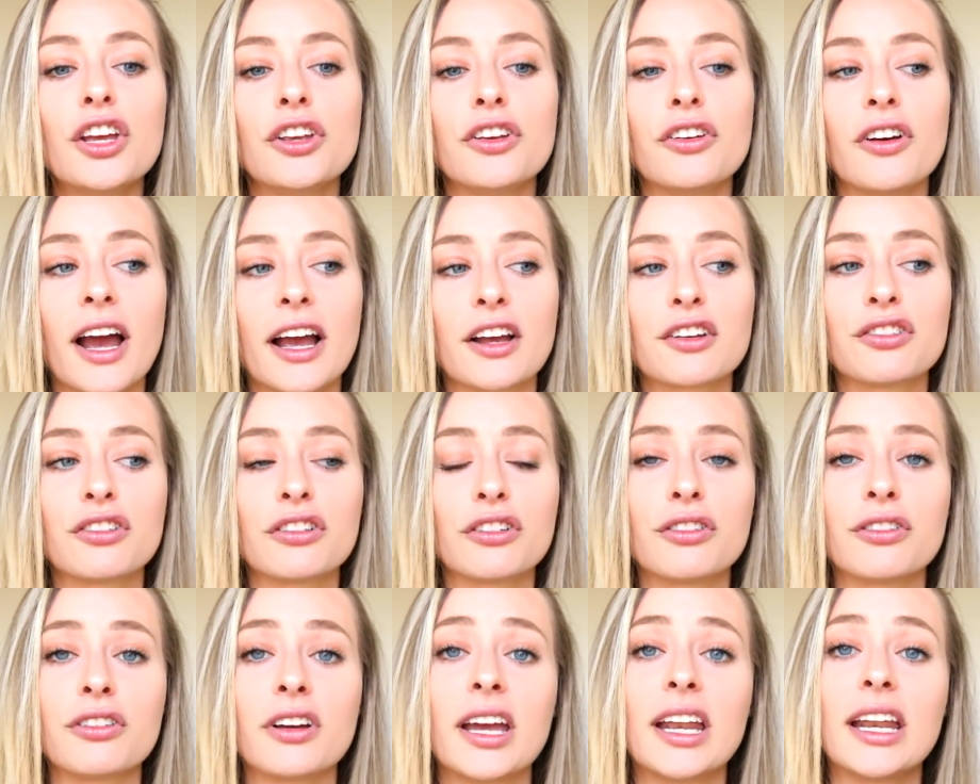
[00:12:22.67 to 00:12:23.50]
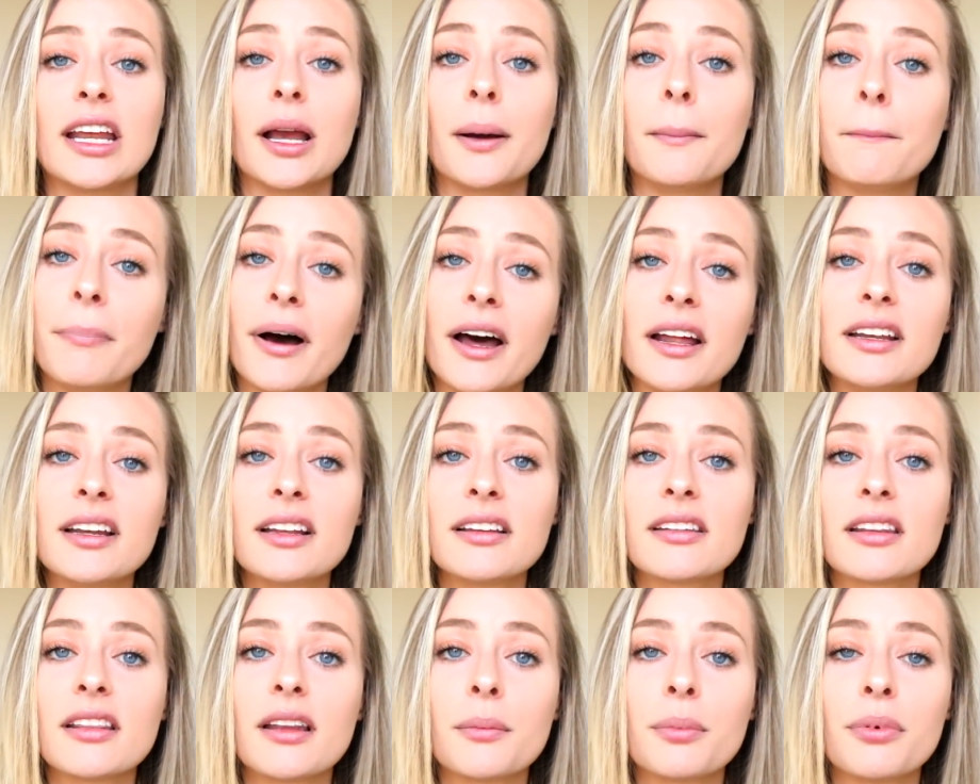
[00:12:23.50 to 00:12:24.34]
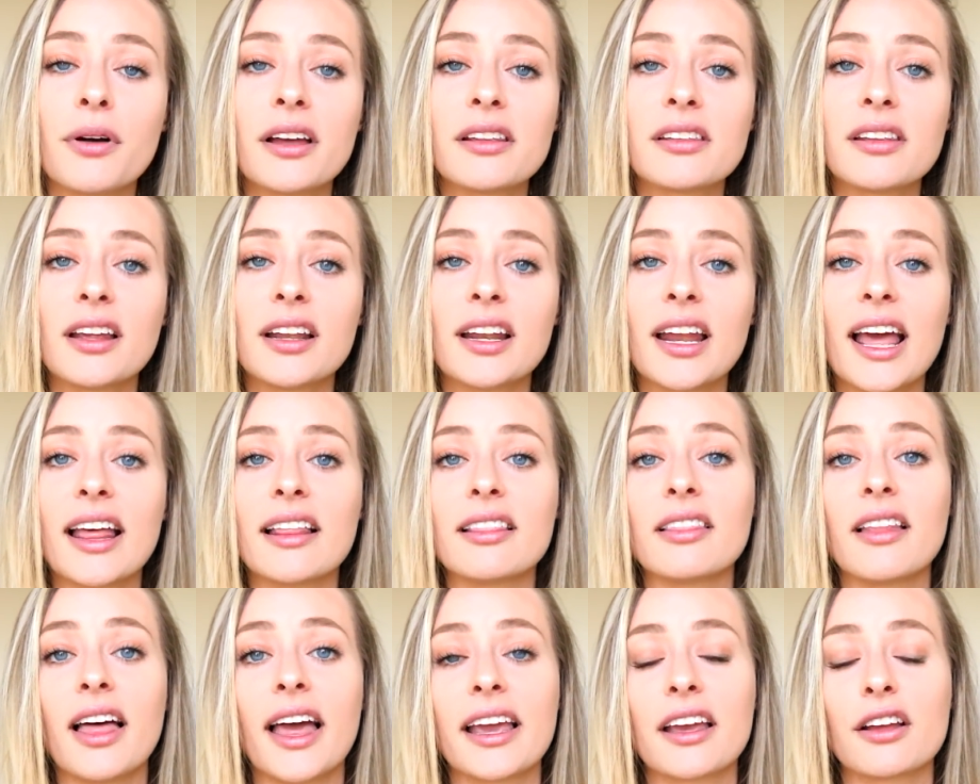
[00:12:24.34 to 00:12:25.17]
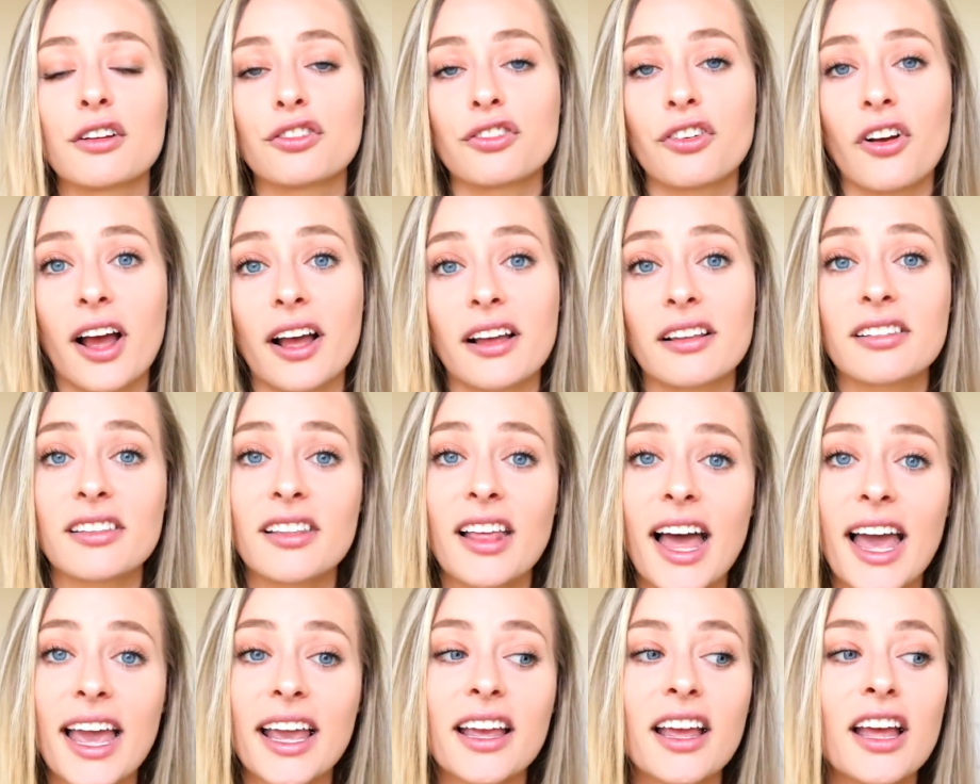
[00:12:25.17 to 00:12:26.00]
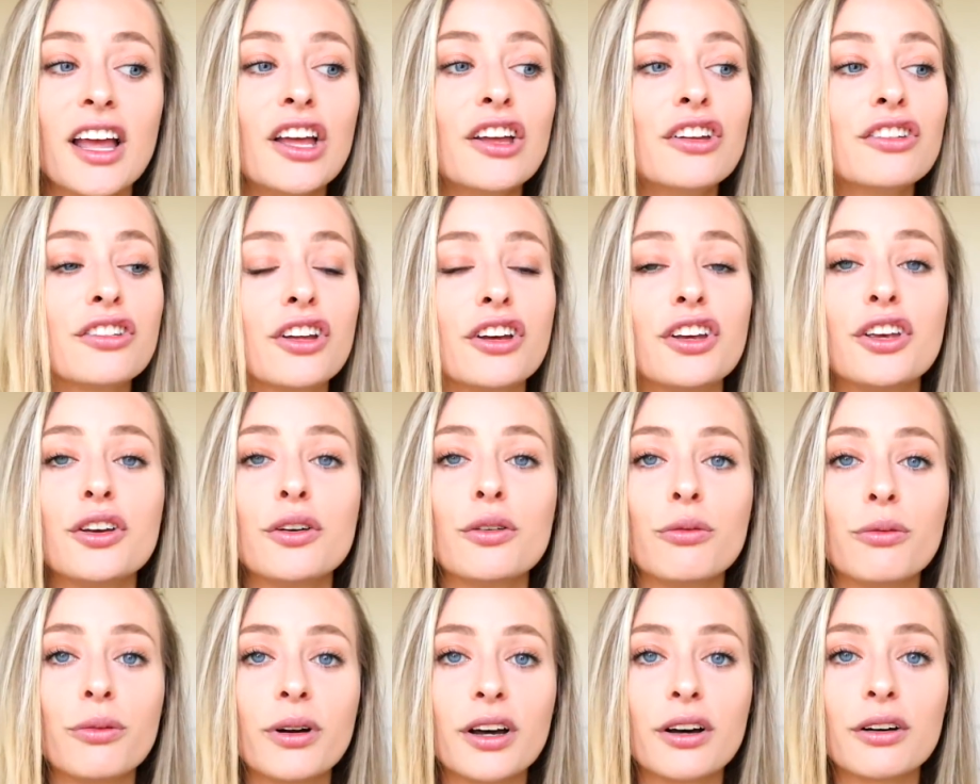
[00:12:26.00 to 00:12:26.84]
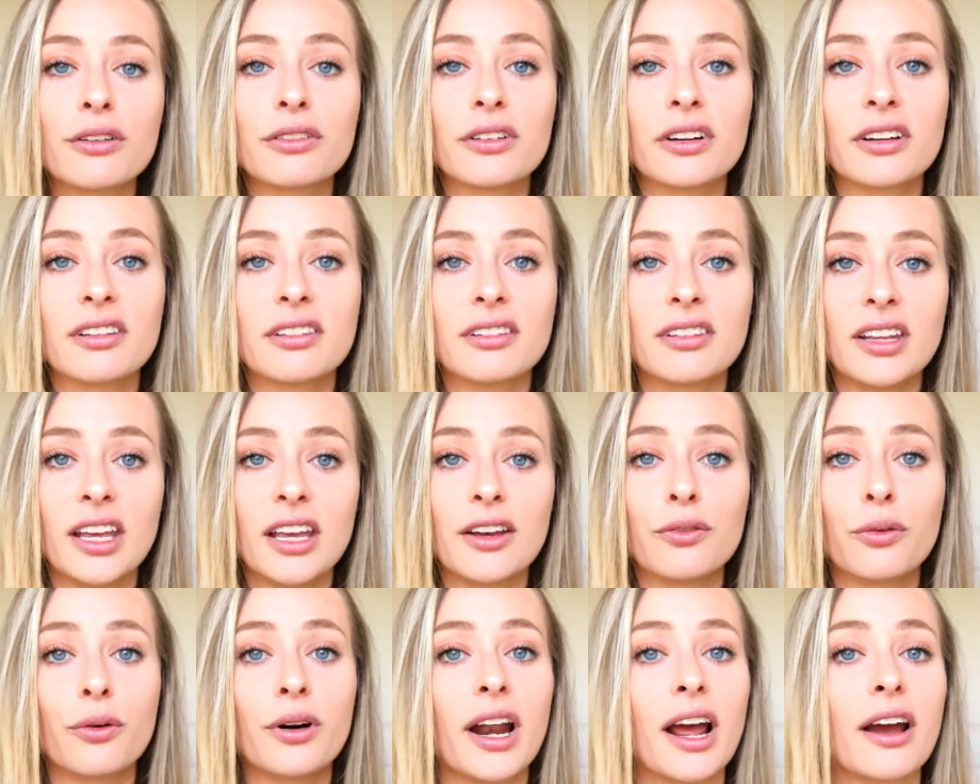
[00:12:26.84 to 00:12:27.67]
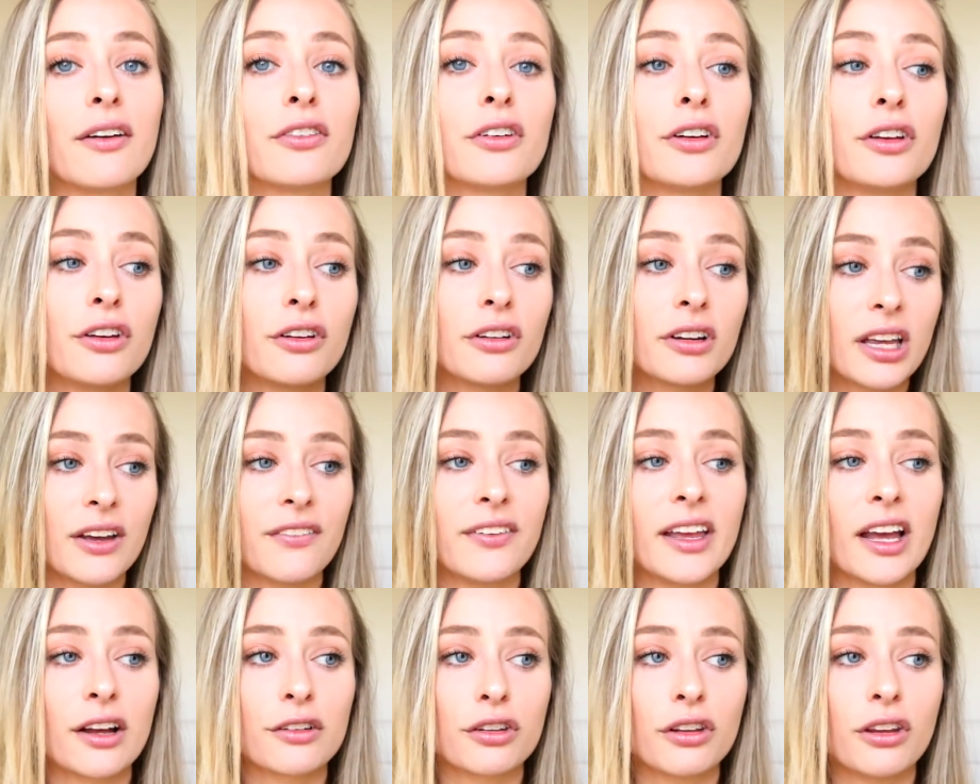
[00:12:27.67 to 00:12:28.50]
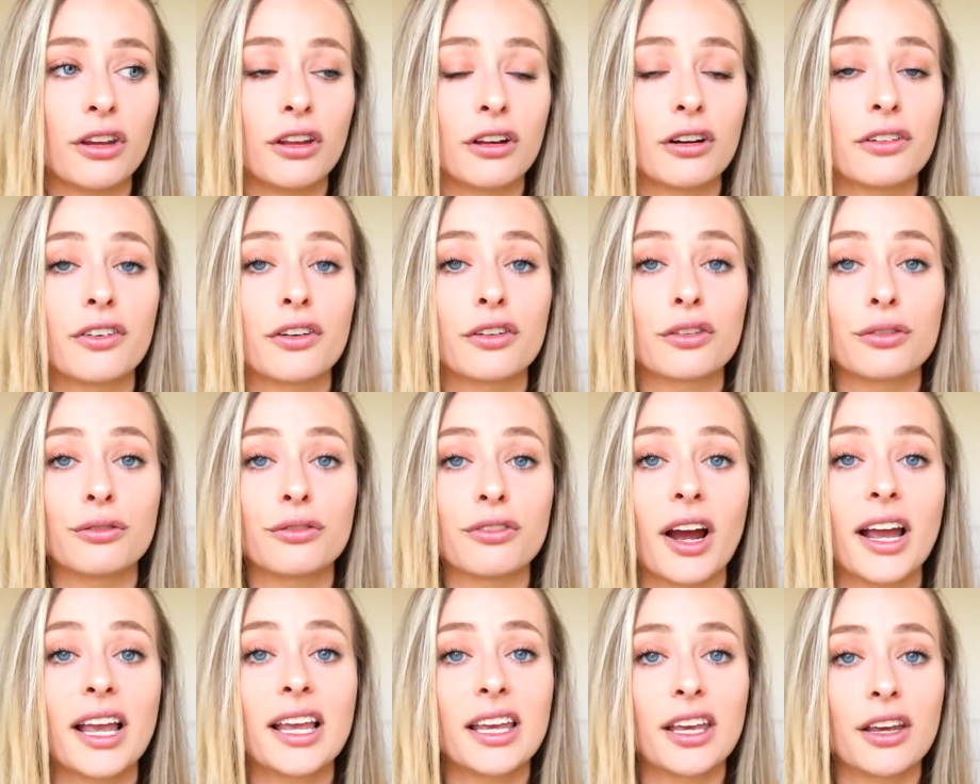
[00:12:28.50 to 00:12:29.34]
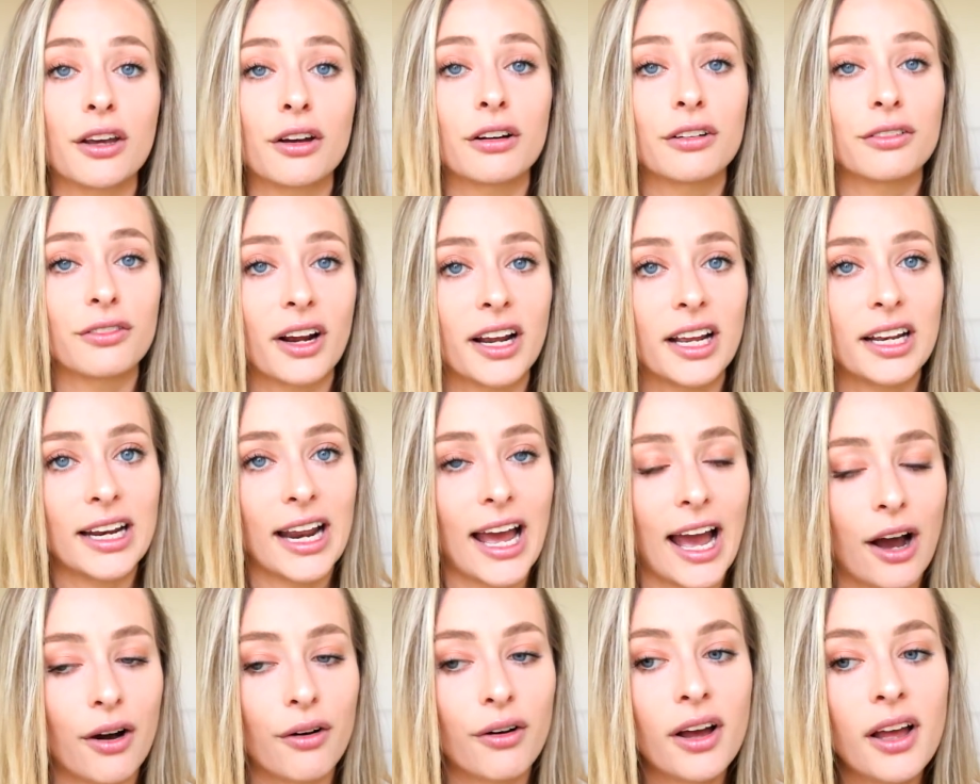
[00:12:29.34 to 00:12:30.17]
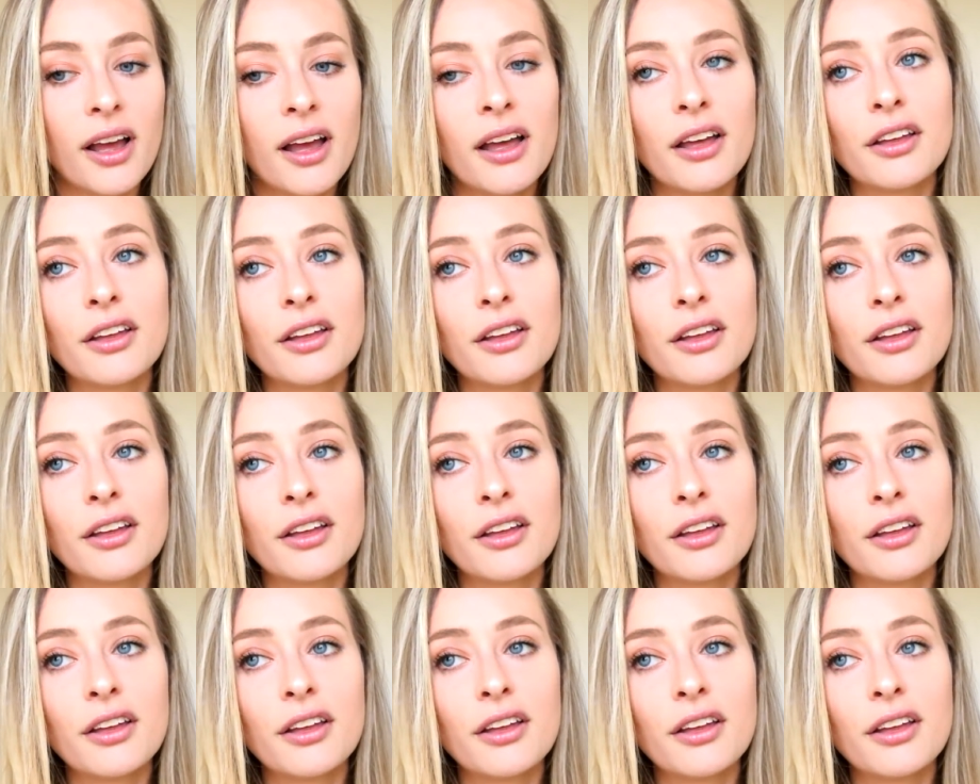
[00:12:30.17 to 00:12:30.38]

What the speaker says: You're actually creating abundance in the present, and like attracts like, so you will receive whatever you're giving out to the universe right here and right now.